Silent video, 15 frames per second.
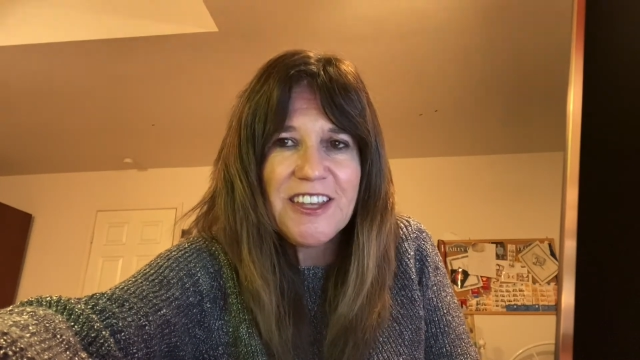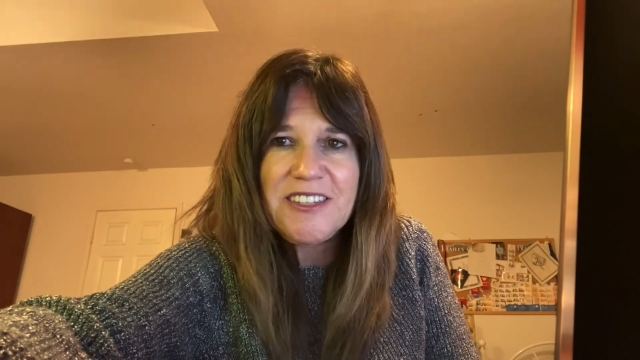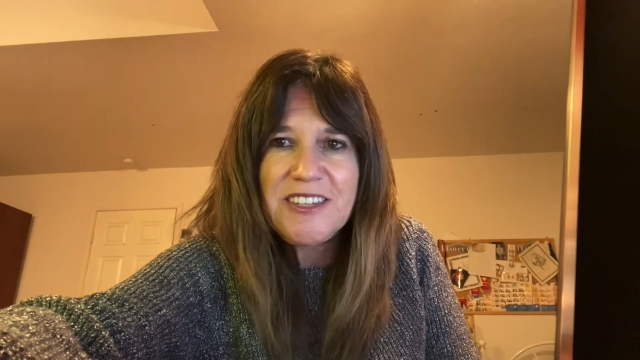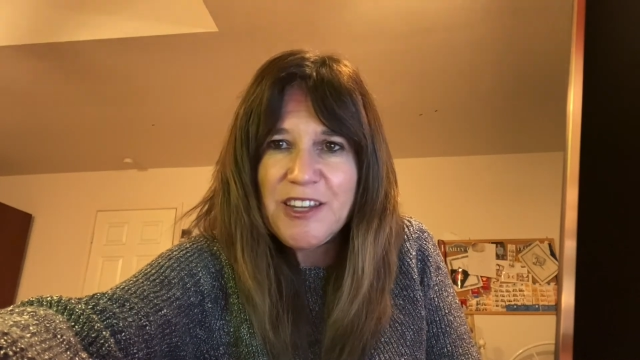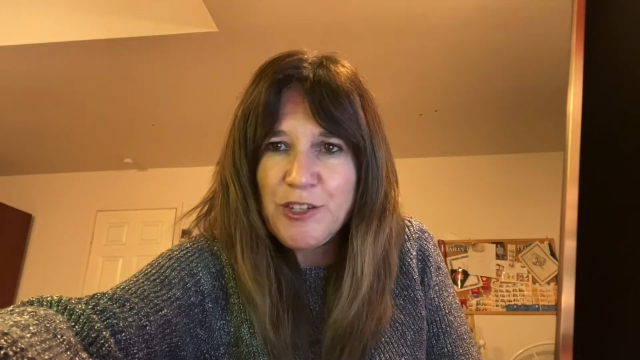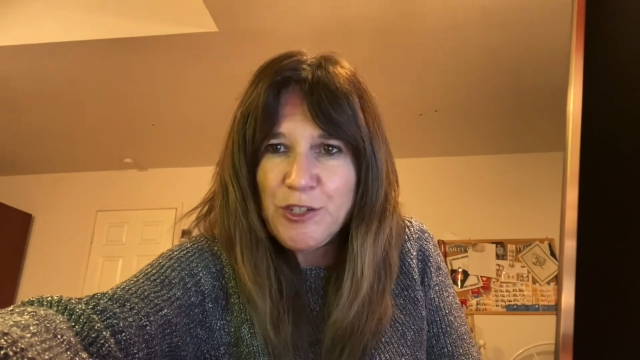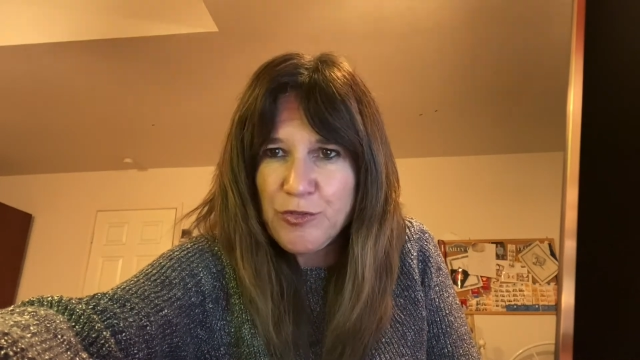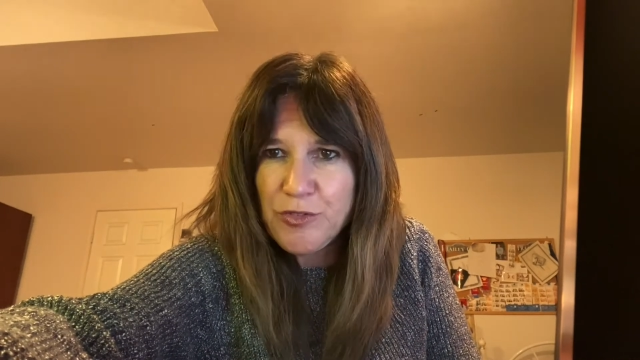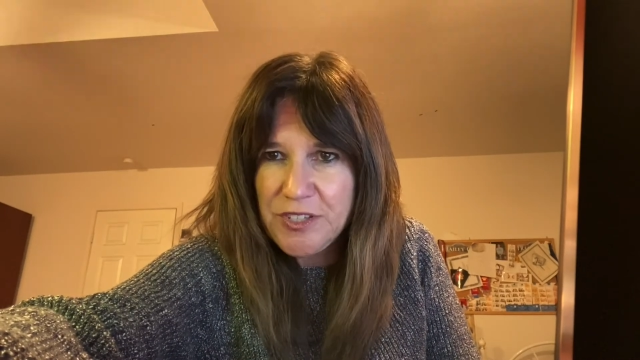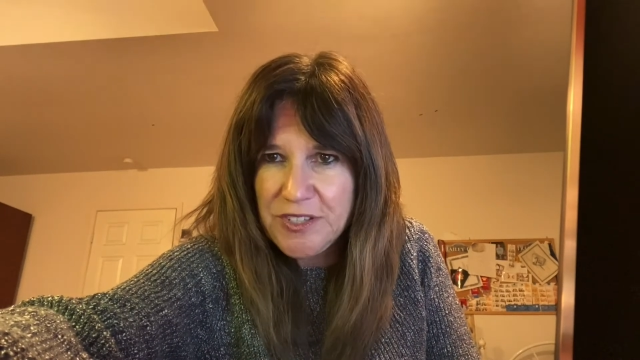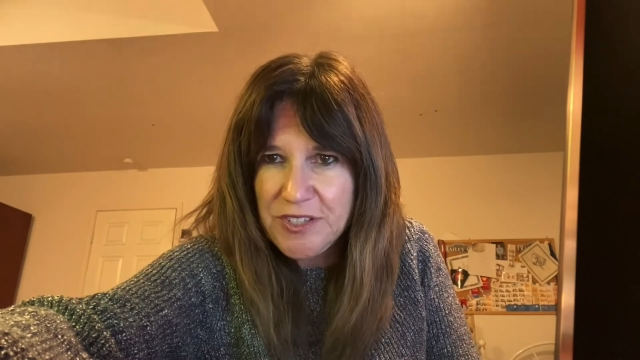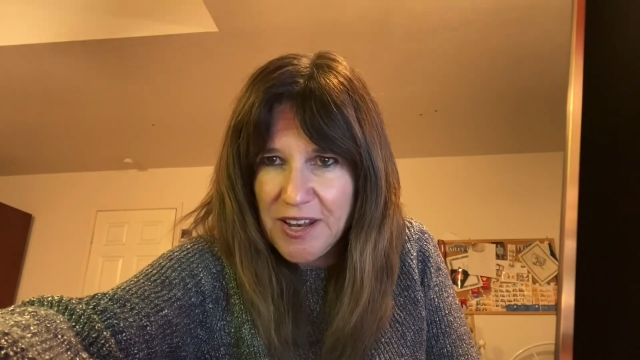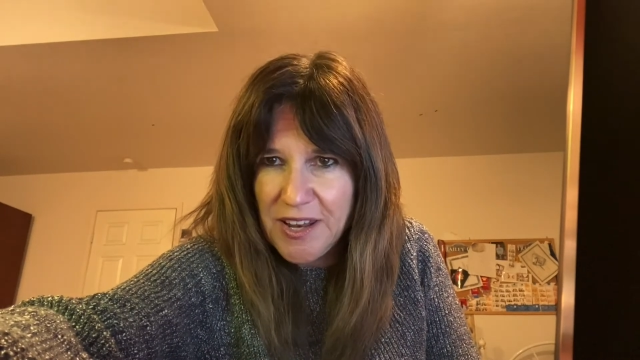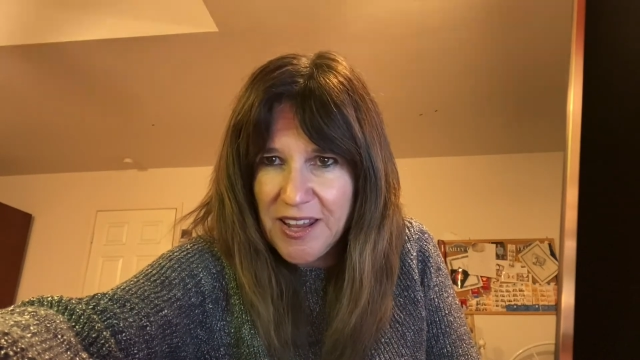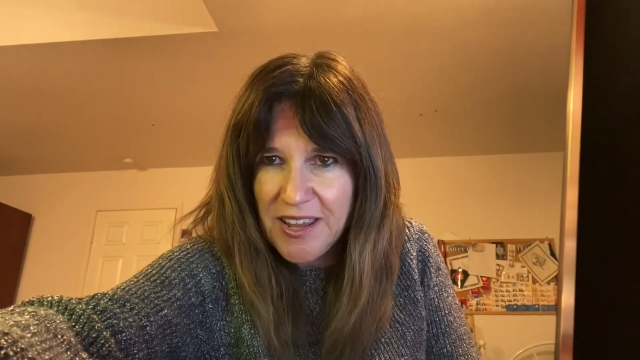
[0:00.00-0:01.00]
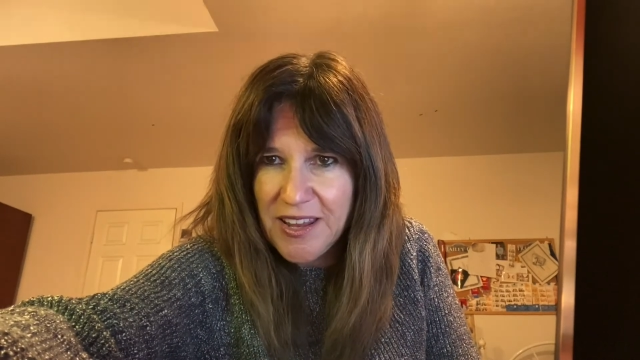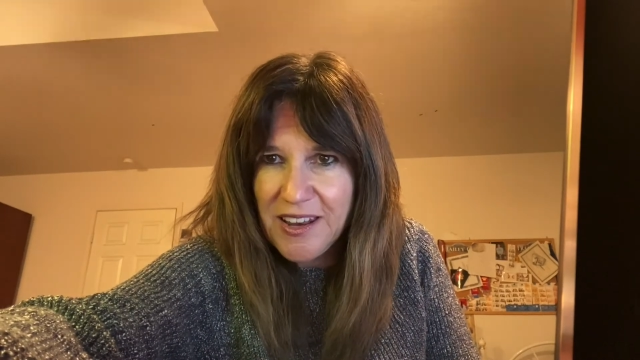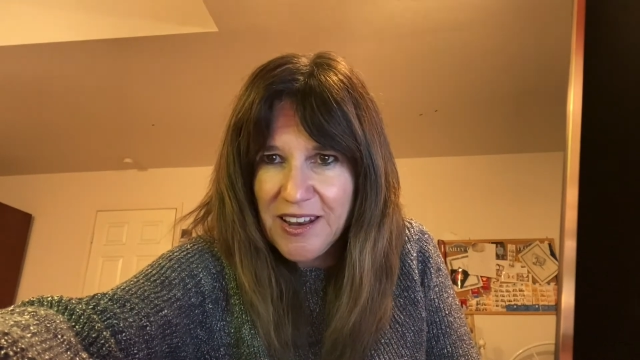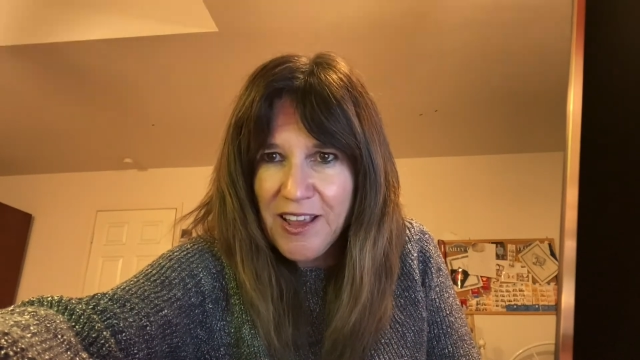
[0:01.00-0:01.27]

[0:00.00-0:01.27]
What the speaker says: is interested in.